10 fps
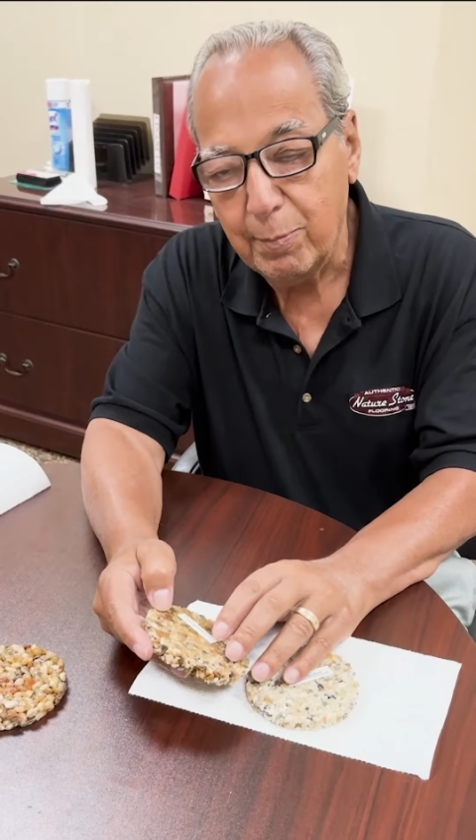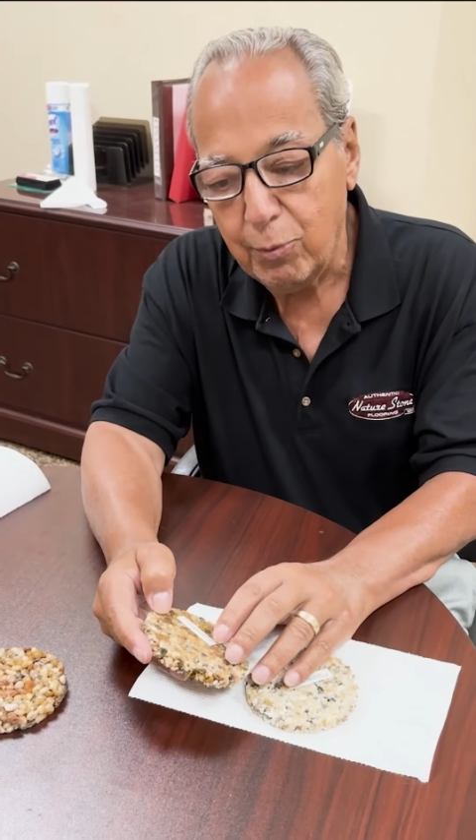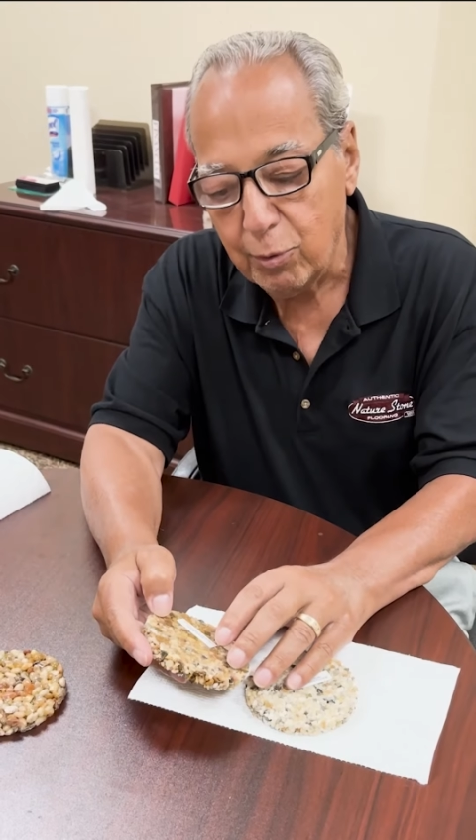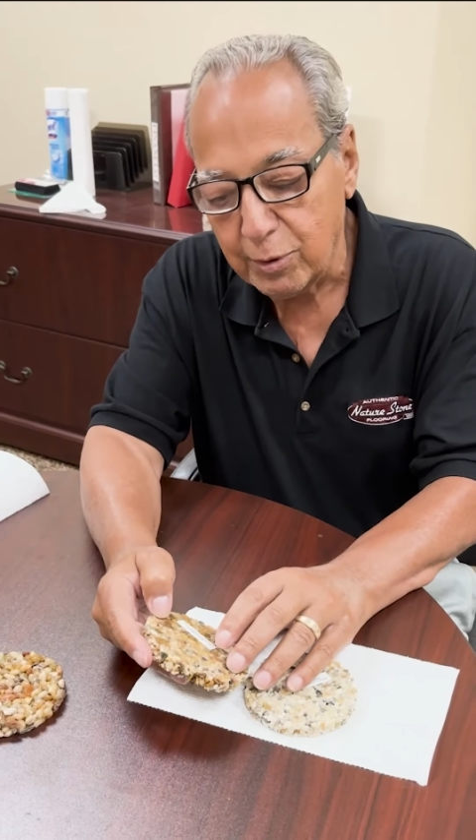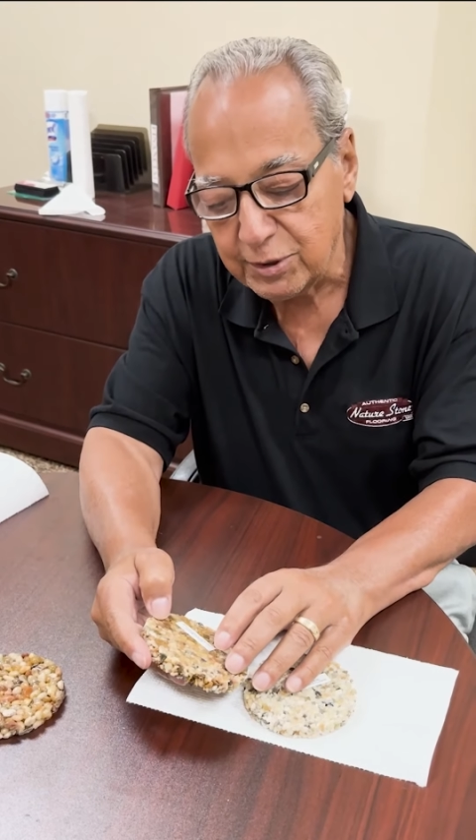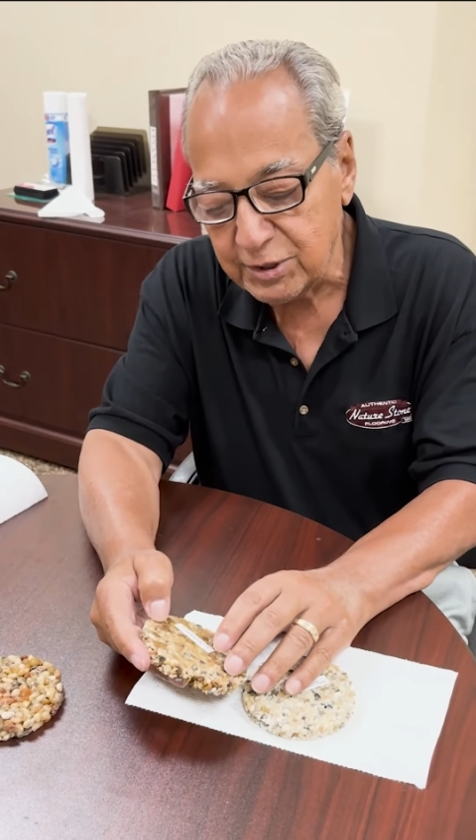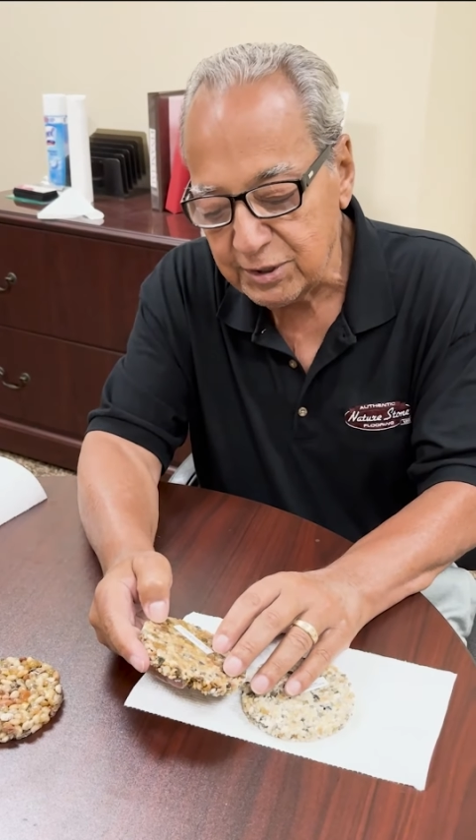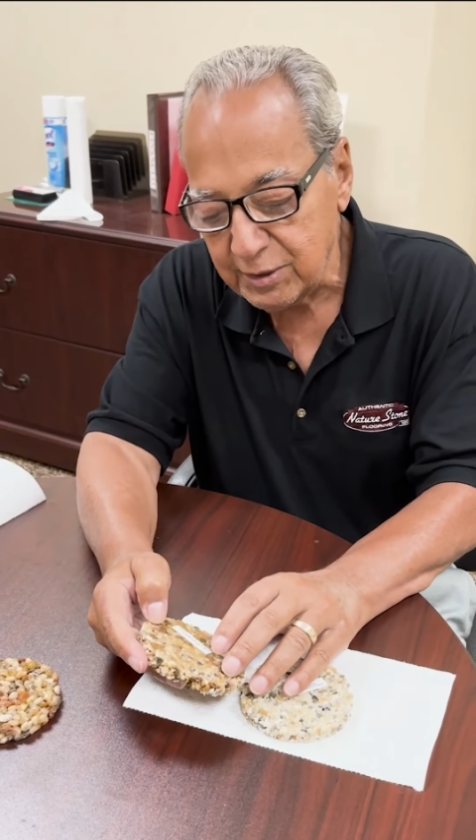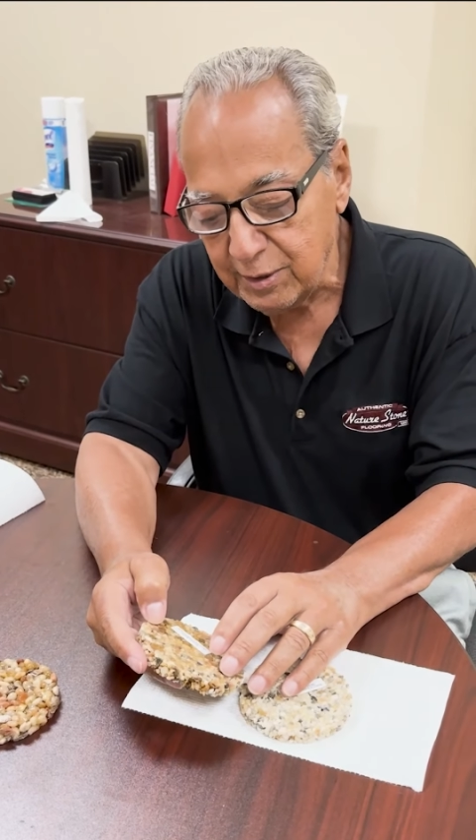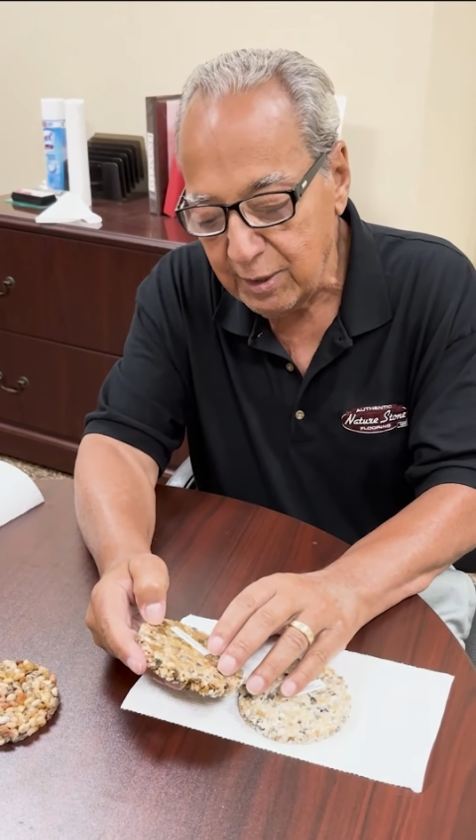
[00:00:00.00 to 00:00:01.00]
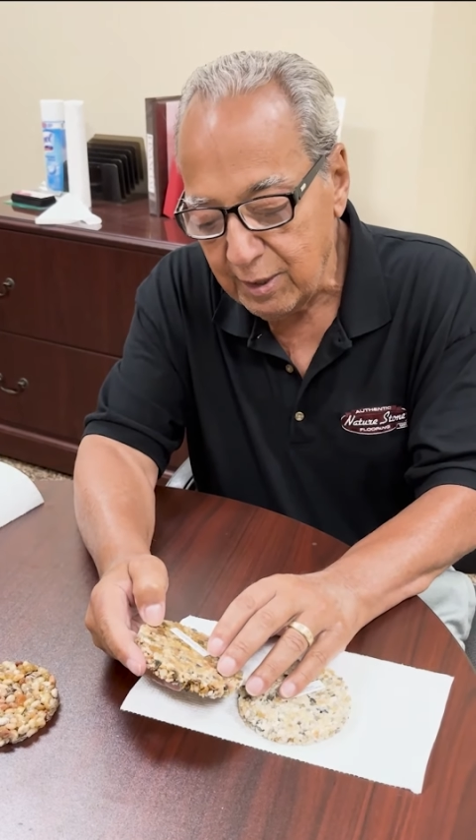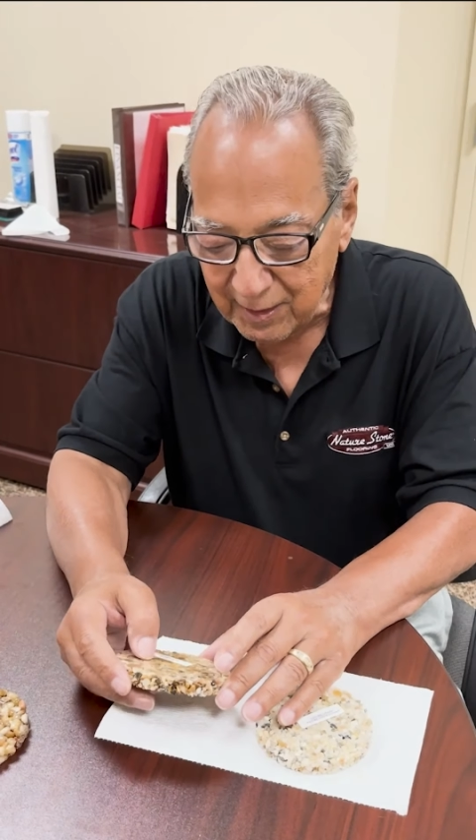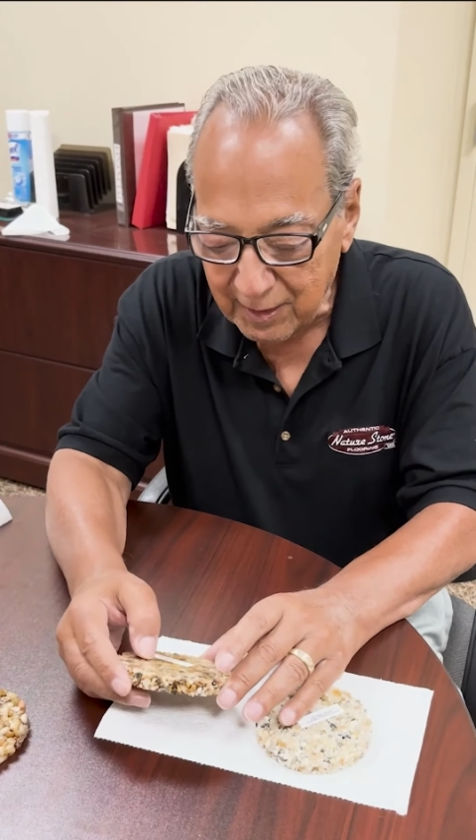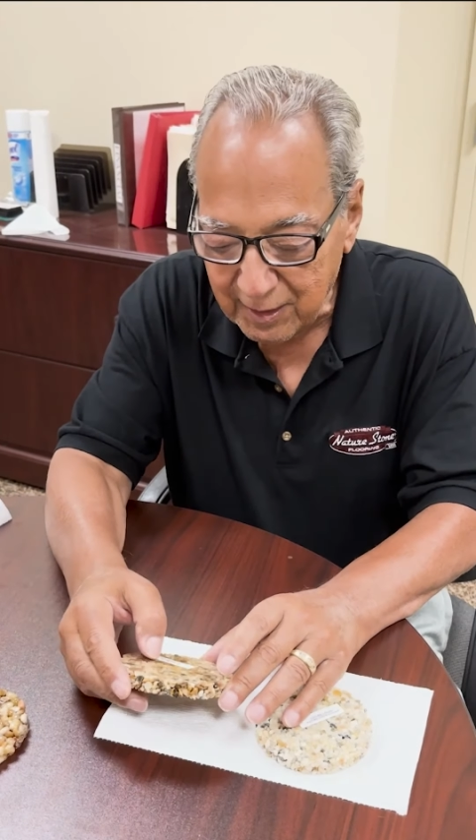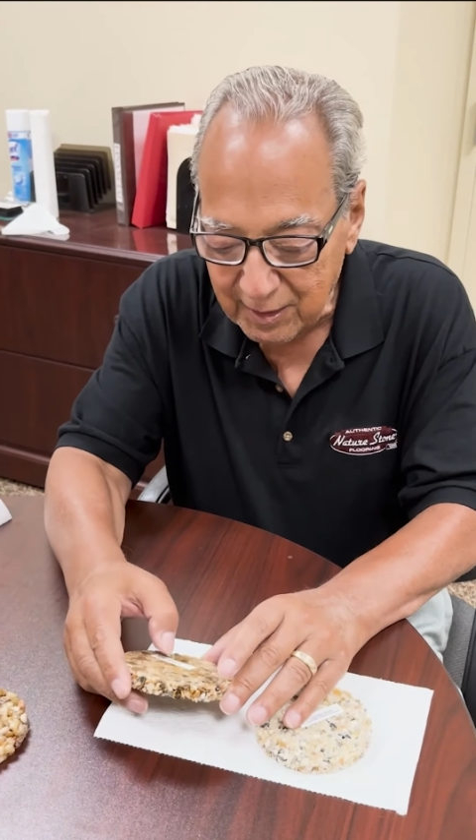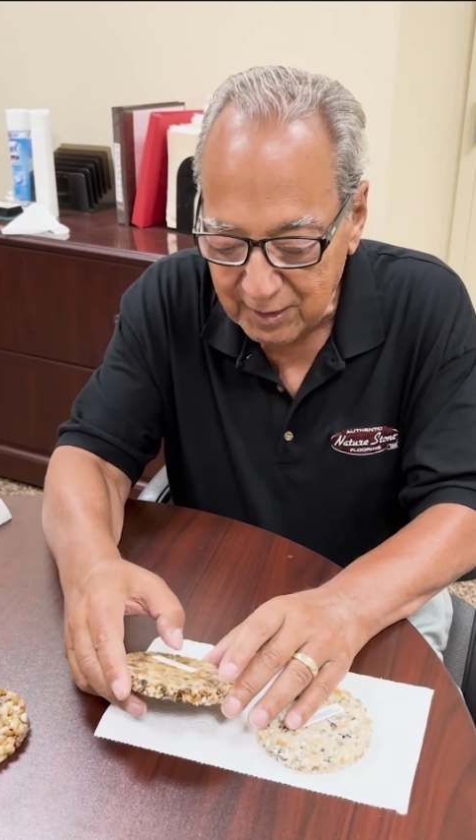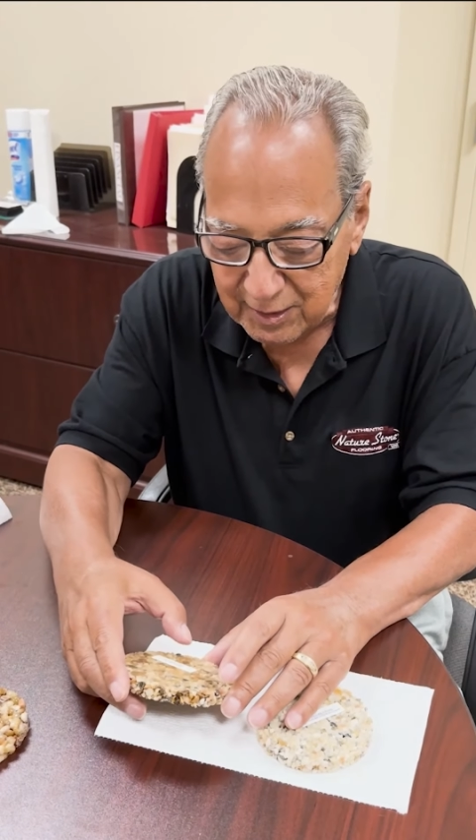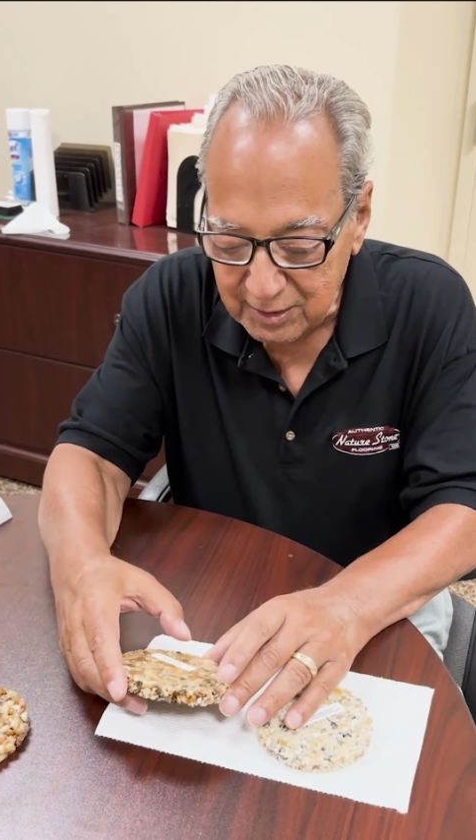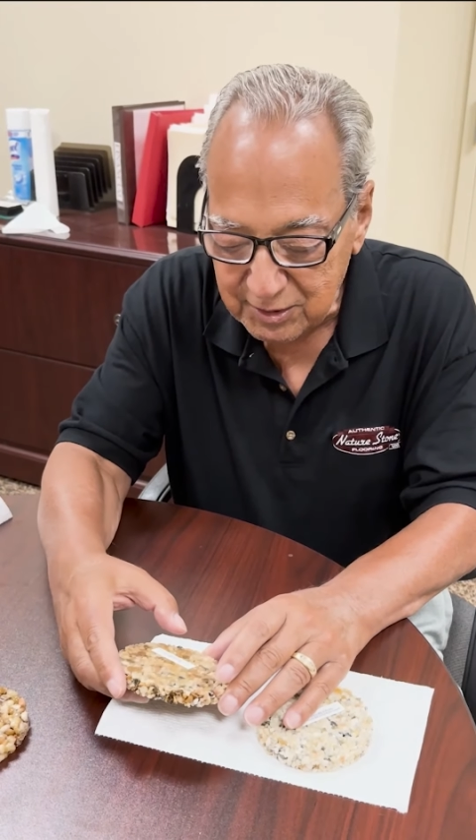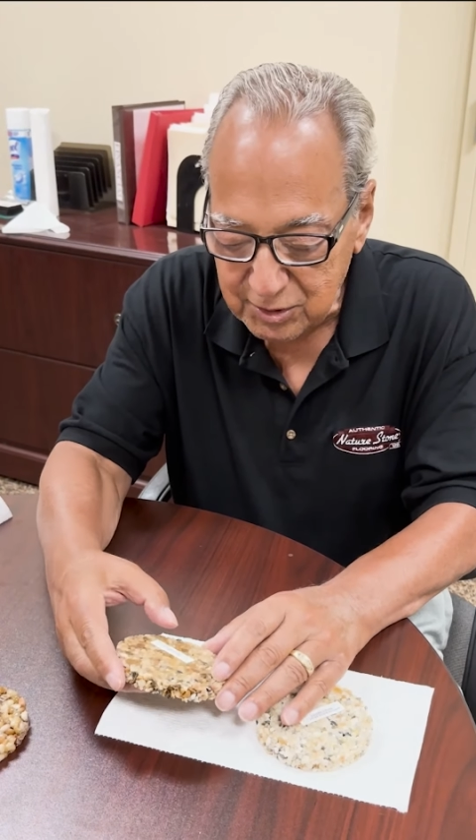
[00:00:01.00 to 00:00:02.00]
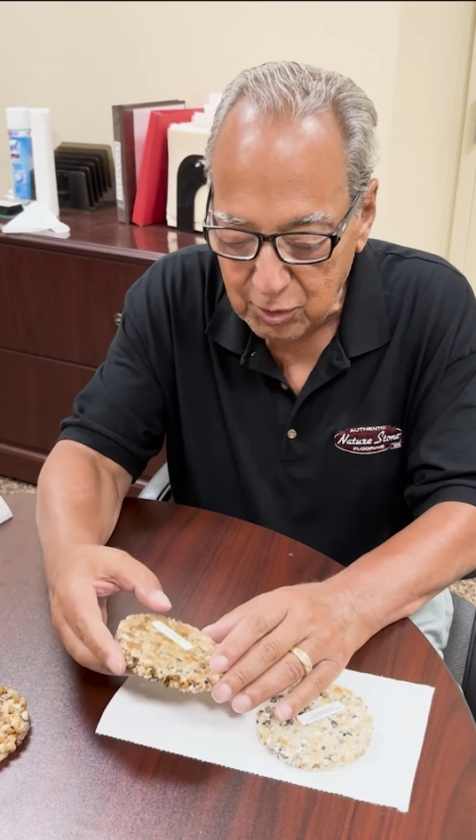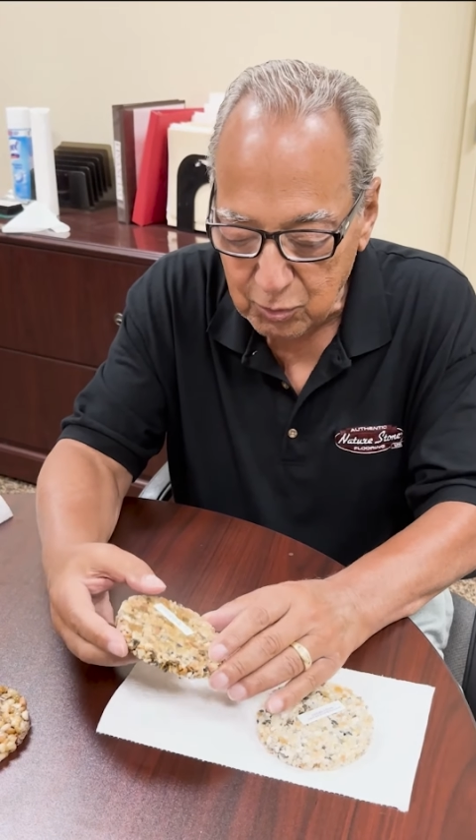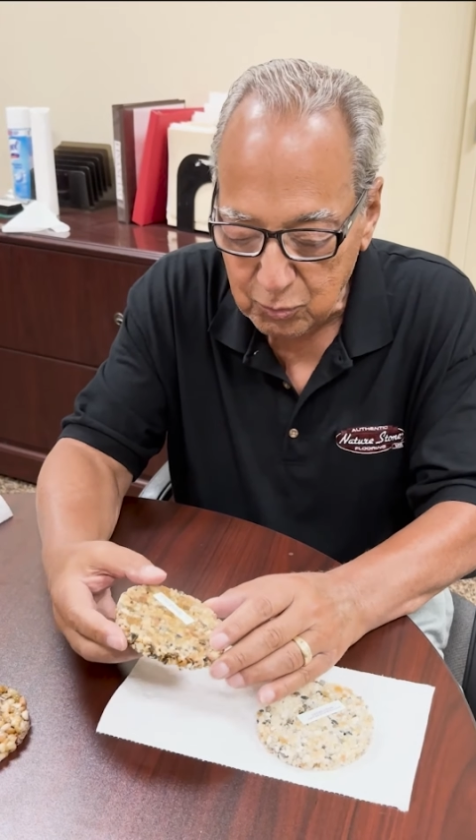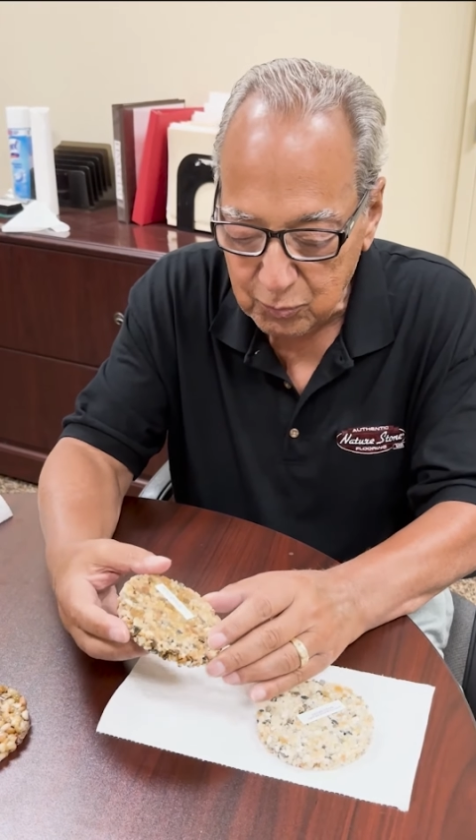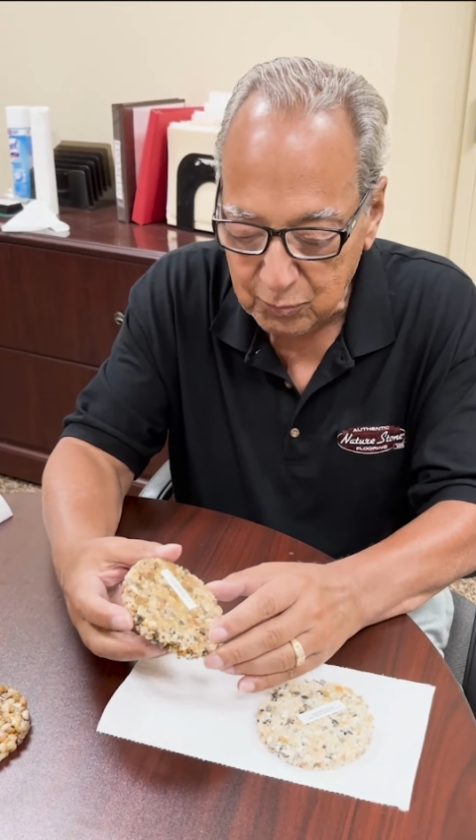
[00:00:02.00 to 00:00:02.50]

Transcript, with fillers: ports. So